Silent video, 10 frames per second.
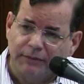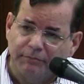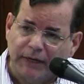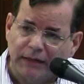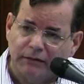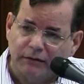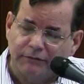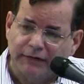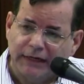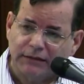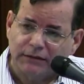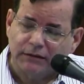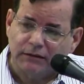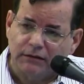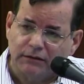
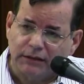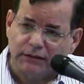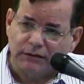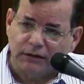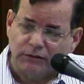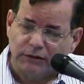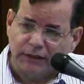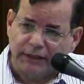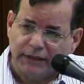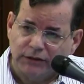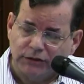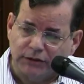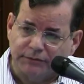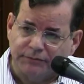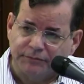microvascular association,